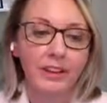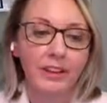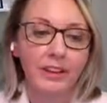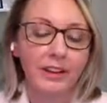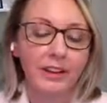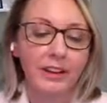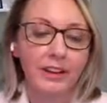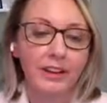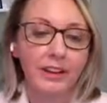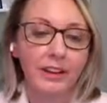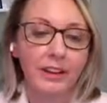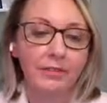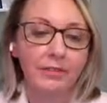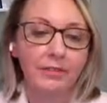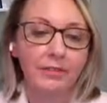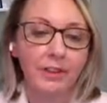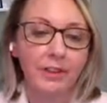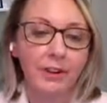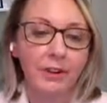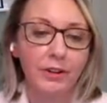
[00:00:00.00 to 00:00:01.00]

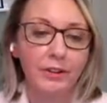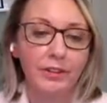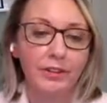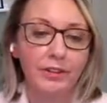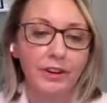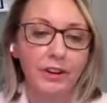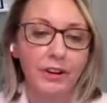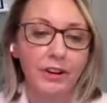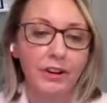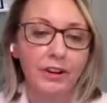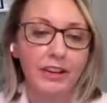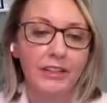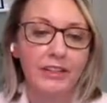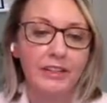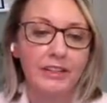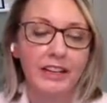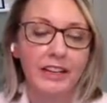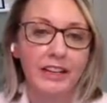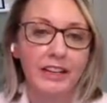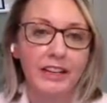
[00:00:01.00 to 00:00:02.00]
if those are
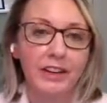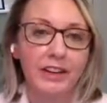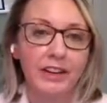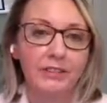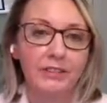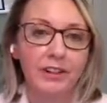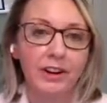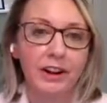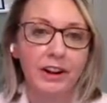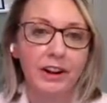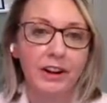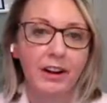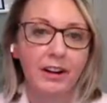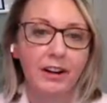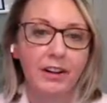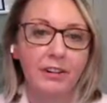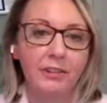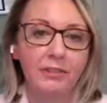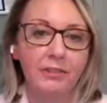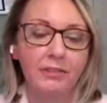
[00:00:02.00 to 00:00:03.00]
indicative
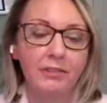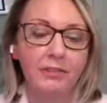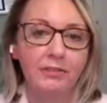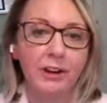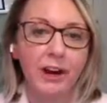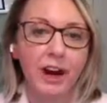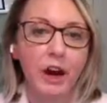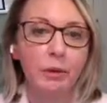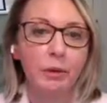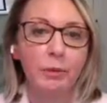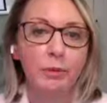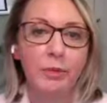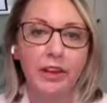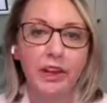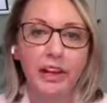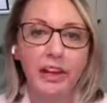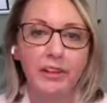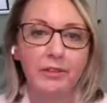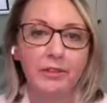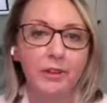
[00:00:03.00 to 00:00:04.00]
of common
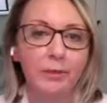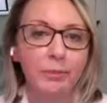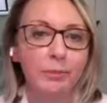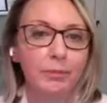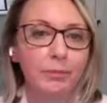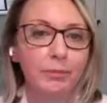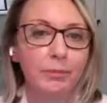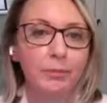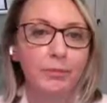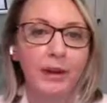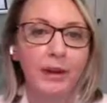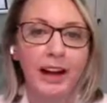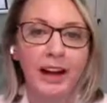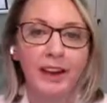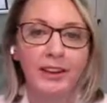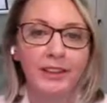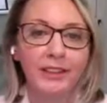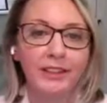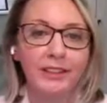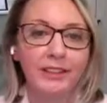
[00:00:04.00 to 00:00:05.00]
behavior
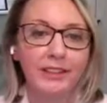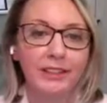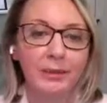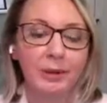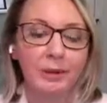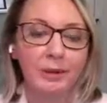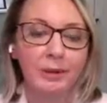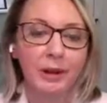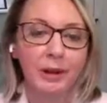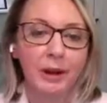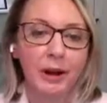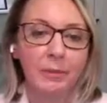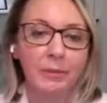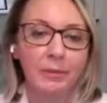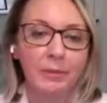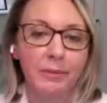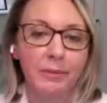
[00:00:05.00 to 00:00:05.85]
patterns. I mean,